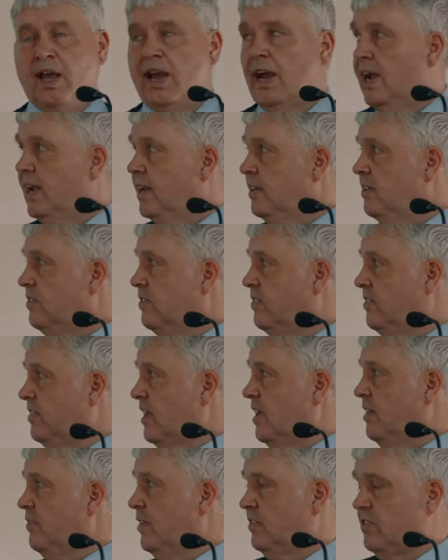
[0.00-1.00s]
And
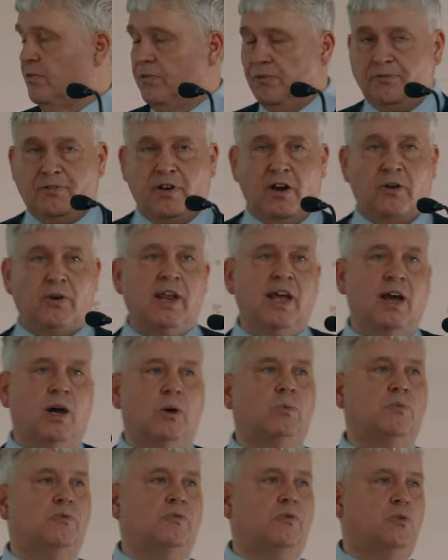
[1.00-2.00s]
Steve has a very
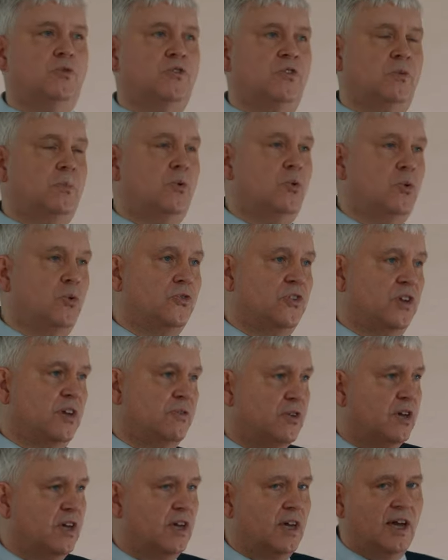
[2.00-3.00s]
helpful,
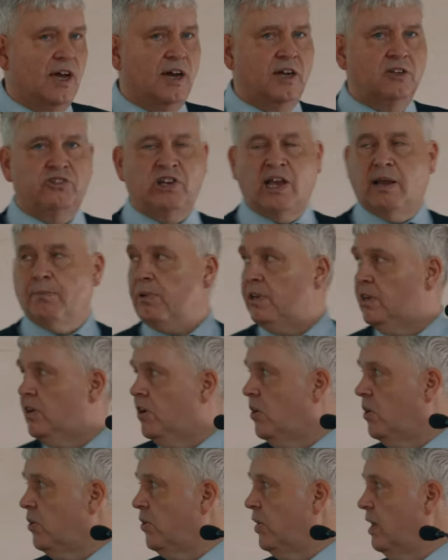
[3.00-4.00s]
supportive chaplain at
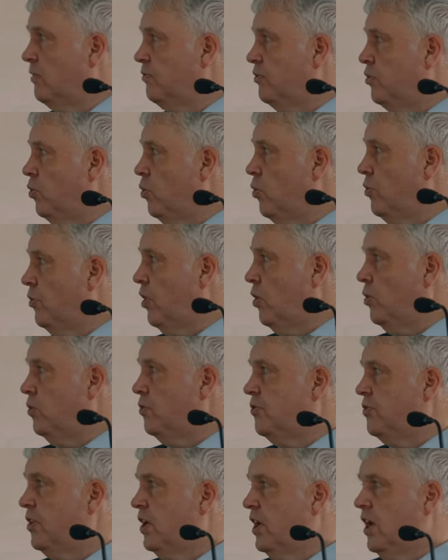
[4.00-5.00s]
RAF
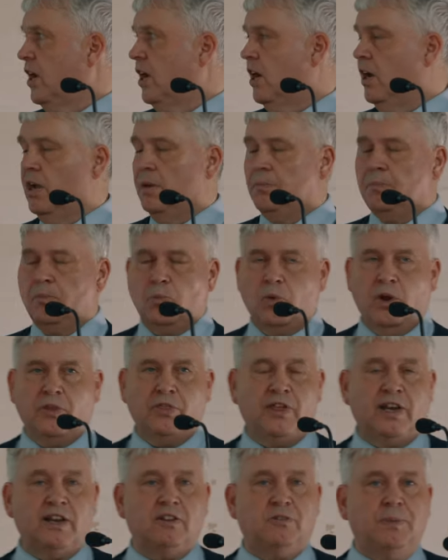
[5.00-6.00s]
Northolt. One
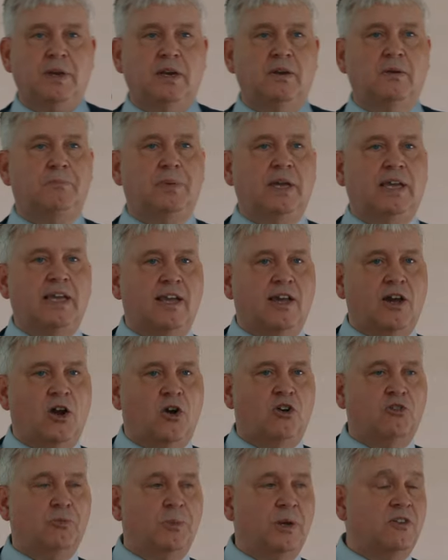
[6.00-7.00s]
thing that's been a big
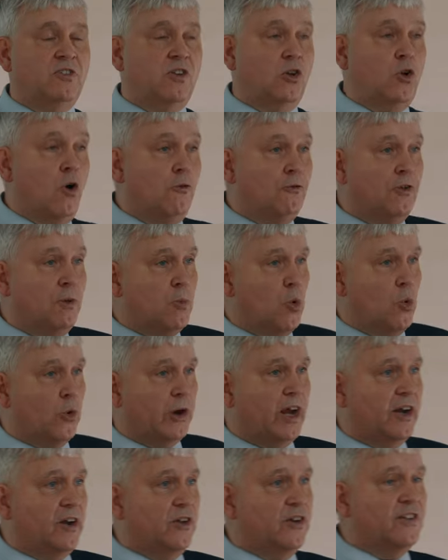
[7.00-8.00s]
encouragement is a coffee
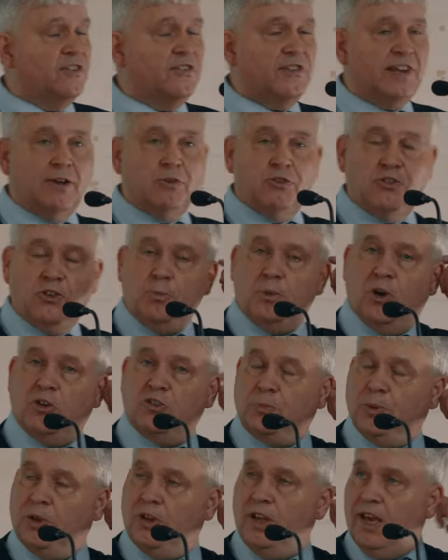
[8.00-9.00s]
morning. I know it doesn't sound too
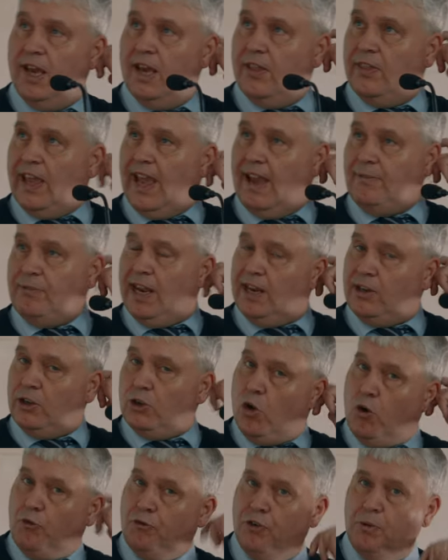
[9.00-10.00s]
much, but they haven't had a
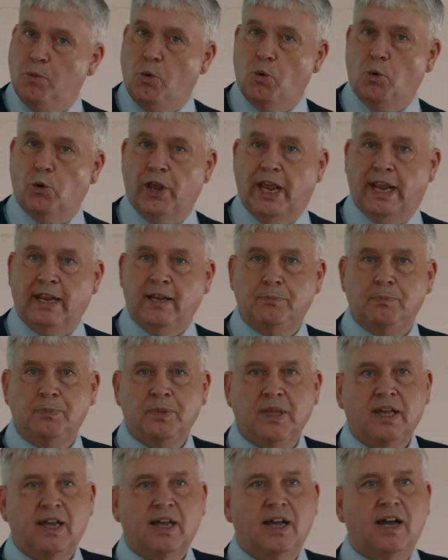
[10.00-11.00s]
coffee morning
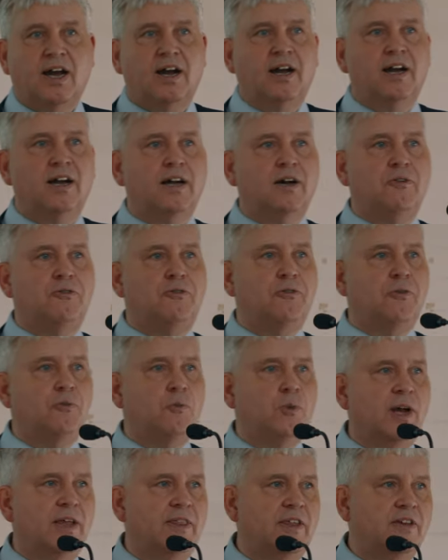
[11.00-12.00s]

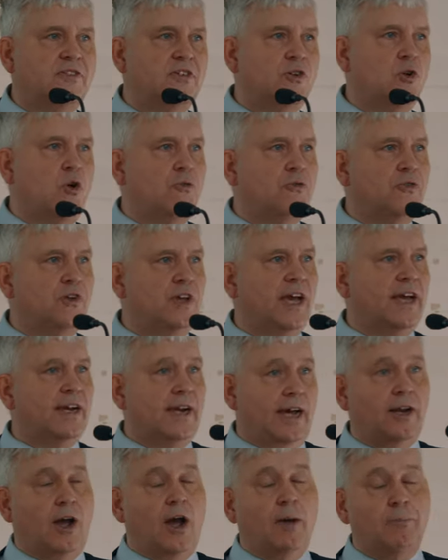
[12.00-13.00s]
where there's coffee
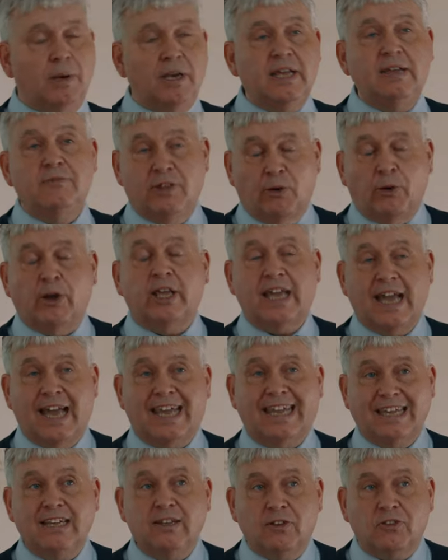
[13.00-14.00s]
and I believe there are
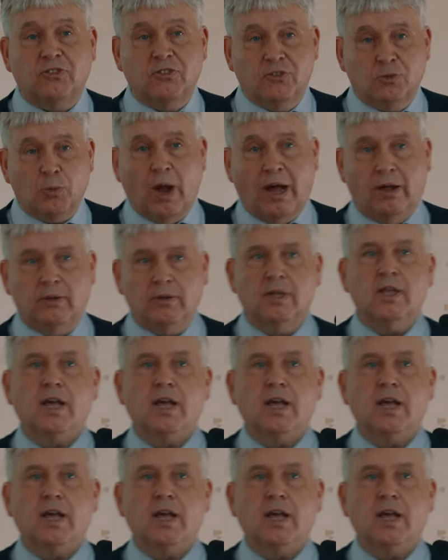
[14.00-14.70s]
cakes as well,